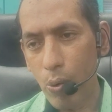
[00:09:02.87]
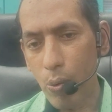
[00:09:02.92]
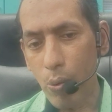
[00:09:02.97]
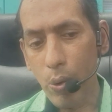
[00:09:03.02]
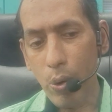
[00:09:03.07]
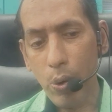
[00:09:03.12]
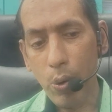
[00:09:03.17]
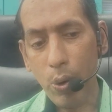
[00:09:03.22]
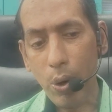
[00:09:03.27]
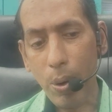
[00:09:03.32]

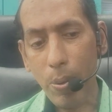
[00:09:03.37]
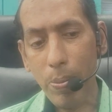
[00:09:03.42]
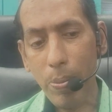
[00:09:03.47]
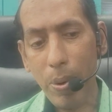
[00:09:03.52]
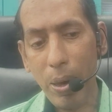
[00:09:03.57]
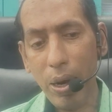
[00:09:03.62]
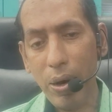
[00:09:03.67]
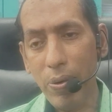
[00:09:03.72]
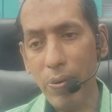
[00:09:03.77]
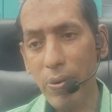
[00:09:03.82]
When you
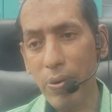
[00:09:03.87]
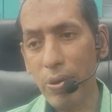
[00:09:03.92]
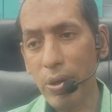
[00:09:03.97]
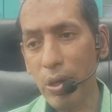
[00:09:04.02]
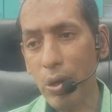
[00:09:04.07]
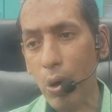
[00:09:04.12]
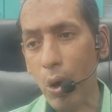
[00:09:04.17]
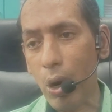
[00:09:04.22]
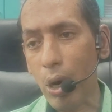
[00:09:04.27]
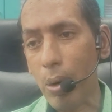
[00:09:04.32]
compare it with the
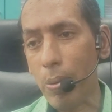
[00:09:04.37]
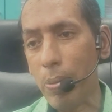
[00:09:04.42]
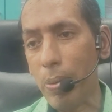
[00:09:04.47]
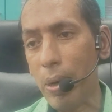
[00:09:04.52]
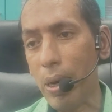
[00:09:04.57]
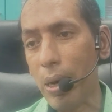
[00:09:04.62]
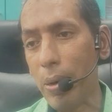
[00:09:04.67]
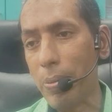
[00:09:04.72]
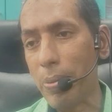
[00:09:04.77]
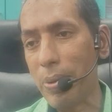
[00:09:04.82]

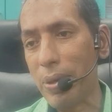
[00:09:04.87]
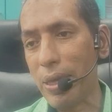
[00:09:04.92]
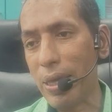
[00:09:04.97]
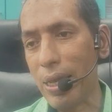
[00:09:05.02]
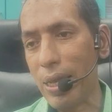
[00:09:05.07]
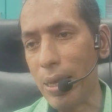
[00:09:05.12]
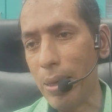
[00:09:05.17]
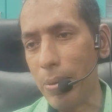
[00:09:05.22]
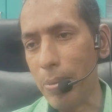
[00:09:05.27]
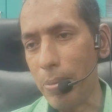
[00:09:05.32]
columnar
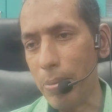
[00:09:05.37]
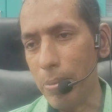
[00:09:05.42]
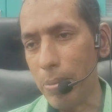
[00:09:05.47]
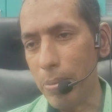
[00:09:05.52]
epithelium.